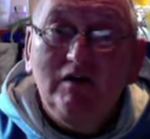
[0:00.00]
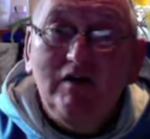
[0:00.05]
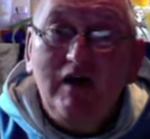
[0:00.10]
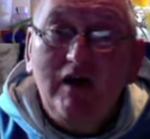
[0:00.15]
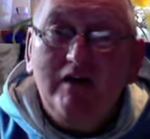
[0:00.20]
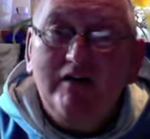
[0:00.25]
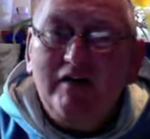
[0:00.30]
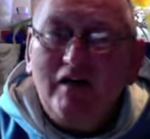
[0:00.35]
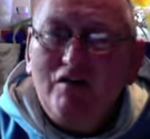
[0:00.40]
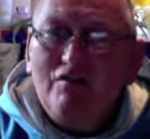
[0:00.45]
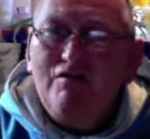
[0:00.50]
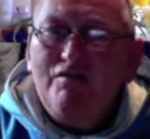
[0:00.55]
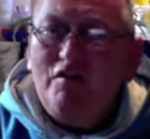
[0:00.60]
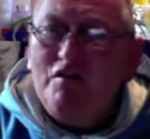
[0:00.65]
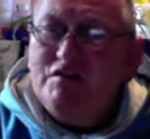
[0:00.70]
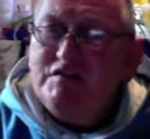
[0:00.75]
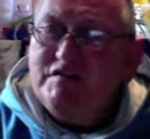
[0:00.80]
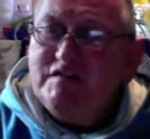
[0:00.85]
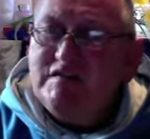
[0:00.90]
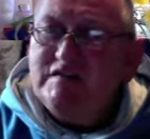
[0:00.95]
And
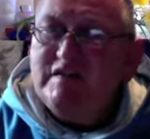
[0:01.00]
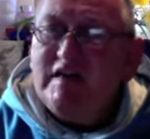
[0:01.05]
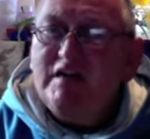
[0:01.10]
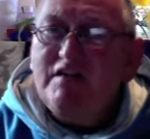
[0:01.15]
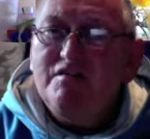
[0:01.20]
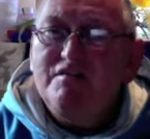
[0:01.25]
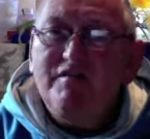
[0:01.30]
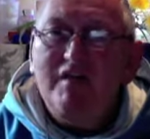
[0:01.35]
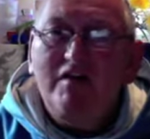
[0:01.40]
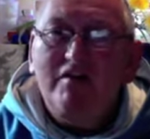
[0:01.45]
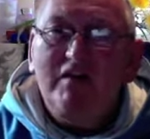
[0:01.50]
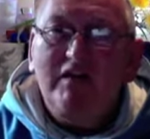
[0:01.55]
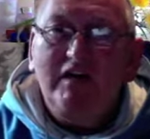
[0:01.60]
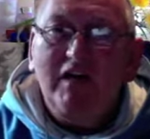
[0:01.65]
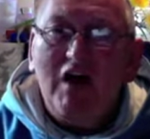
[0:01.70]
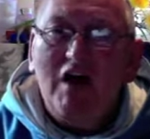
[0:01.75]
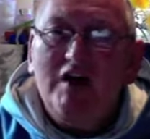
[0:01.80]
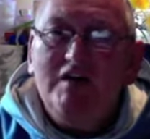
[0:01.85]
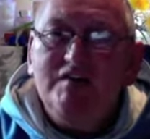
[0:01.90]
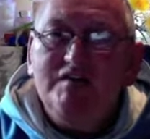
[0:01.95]
Alphonsus had a very
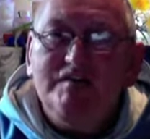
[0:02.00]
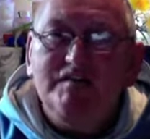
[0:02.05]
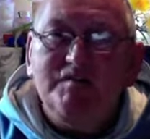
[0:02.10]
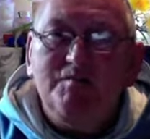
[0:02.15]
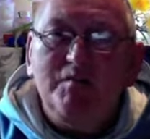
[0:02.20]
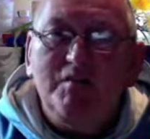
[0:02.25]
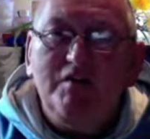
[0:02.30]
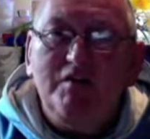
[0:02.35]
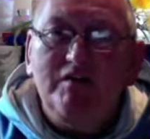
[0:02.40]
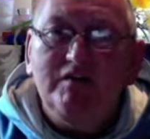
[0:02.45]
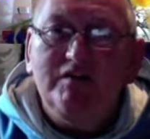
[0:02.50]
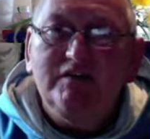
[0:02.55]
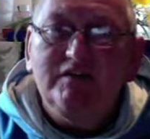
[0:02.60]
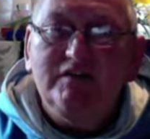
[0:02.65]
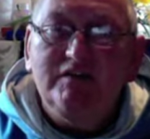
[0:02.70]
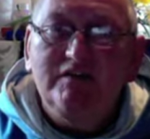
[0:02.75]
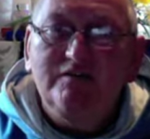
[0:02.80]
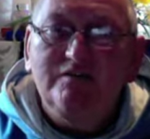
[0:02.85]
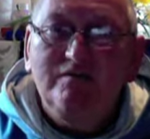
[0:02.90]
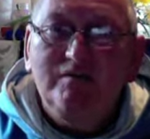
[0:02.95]
kind spirit.
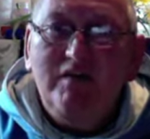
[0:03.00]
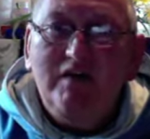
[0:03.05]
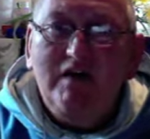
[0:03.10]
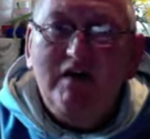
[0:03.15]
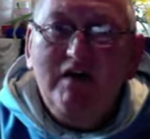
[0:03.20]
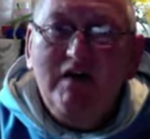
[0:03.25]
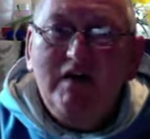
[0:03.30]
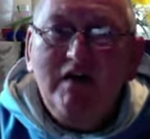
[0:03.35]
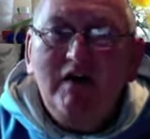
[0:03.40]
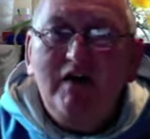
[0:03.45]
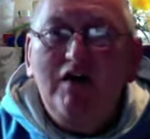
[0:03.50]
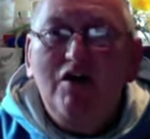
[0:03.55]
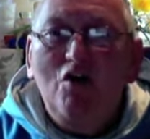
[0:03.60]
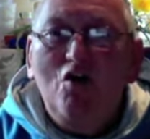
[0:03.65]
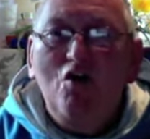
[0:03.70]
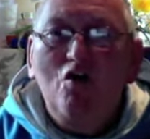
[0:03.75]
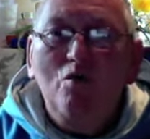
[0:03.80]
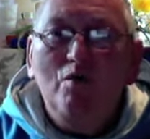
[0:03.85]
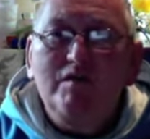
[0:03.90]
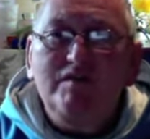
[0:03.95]
He
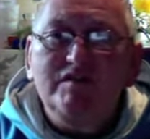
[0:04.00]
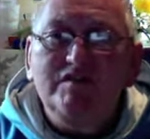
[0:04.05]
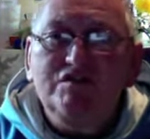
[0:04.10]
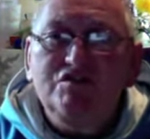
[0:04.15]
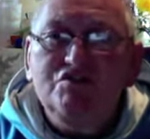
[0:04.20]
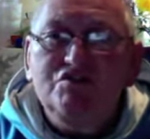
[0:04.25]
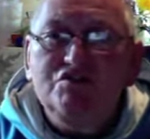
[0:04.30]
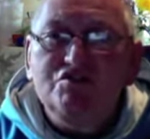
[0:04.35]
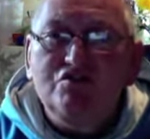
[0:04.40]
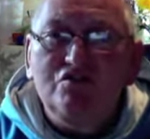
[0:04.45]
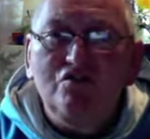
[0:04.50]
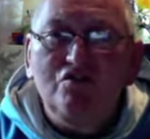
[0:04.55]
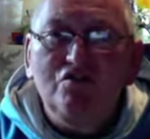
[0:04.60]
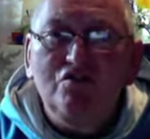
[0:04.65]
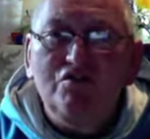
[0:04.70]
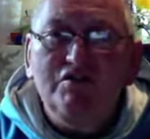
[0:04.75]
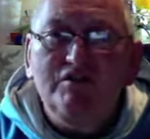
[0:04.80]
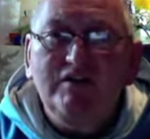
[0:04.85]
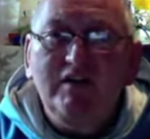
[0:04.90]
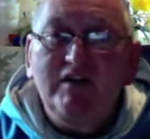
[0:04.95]
always
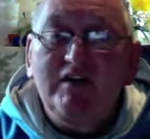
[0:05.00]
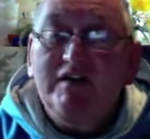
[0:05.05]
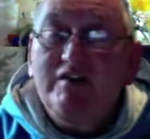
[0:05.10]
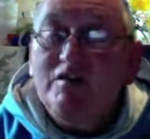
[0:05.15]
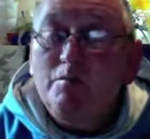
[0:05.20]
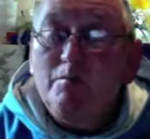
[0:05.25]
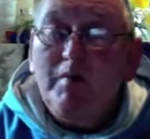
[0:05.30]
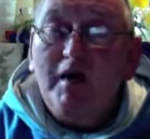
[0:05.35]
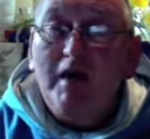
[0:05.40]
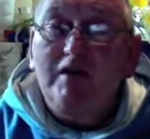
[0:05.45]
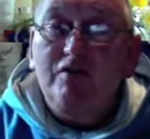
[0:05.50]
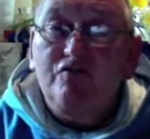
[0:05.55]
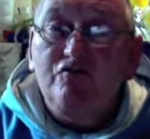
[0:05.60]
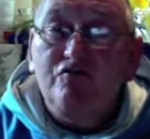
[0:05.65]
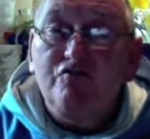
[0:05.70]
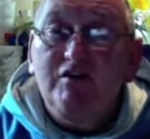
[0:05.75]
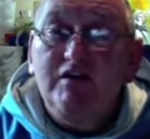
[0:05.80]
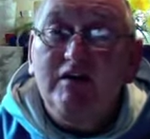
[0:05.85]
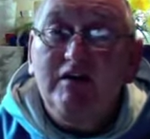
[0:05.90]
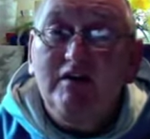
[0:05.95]
ensured that in the
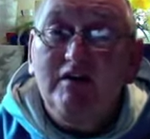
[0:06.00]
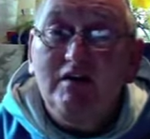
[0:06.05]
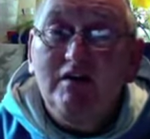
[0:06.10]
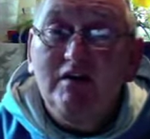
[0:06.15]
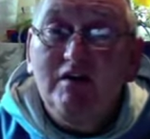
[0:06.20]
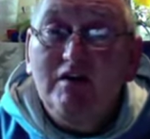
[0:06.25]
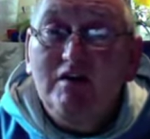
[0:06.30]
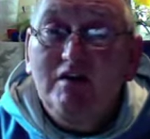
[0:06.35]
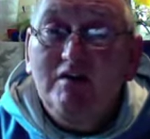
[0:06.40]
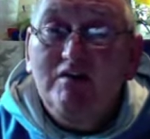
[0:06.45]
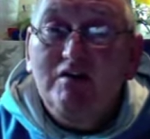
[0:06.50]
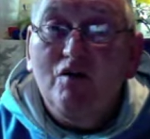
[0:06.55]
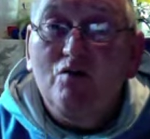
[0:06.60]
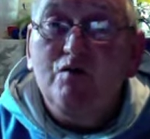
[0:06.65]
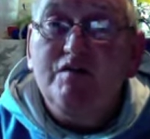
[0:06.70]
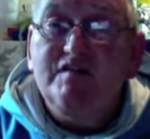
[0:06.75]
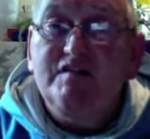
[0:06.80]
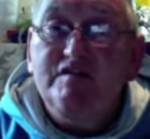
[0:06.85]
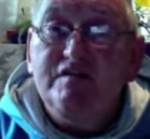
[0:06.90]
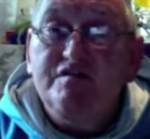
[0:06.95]
pantry there
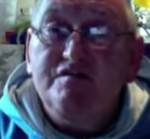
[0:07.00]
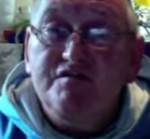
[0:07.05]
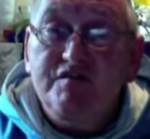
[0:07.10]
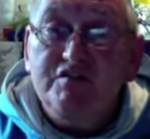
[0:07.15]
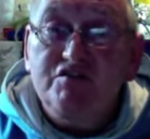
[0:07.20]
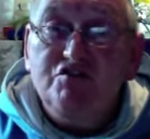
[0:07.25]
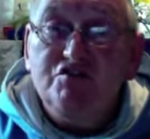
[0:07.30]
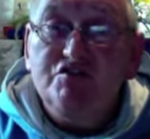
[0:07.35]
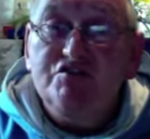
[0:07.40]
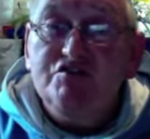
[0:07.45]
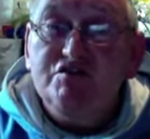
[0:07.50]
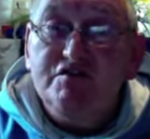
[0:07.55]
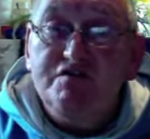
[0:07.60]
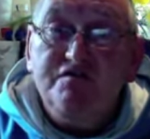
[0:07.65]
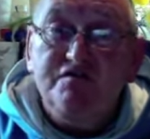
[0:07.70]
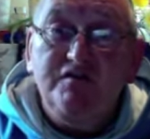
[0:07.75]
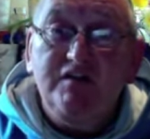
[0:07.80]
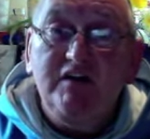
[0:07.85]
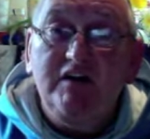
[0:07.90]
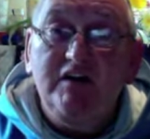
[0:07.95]
was sufficient to
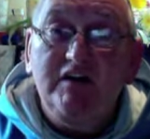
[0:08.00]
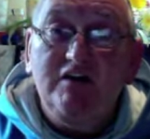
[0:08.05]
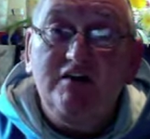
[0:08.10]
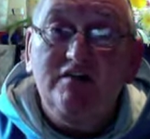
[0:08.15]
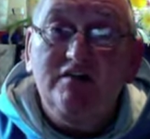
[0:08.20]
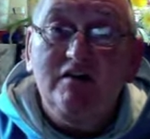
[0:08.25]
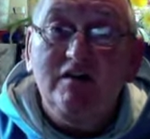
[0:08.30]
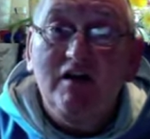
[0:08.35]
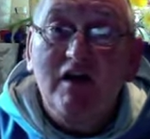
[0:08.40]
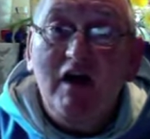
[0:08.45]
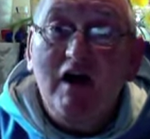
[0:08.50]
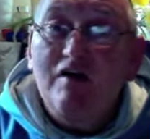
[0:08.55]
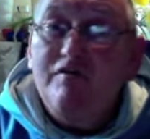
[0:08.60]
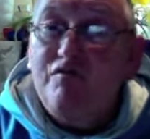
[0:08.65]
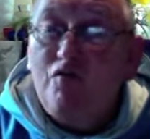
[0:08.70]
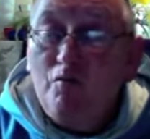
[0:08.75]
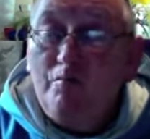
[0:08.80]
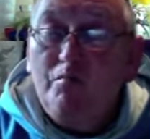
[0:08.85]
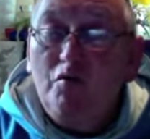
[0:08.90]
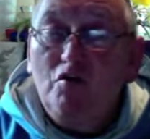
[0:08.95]
feed a
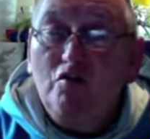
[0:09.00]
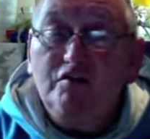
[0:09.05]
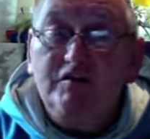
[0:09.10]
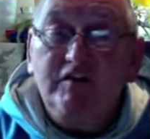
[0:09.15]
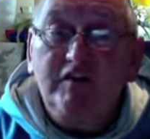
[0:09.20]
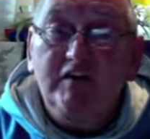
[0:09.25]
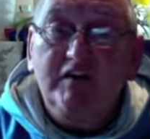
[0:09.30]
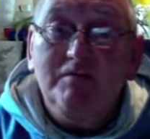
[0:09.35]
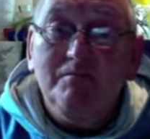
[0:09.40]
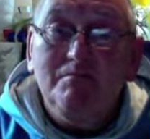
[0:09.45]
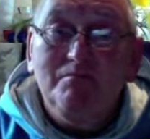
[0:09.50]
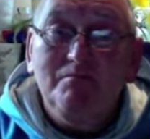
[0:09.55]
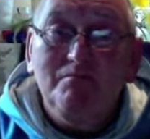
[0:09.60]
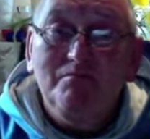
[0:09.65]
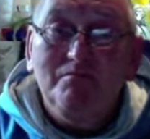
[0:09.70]
football team.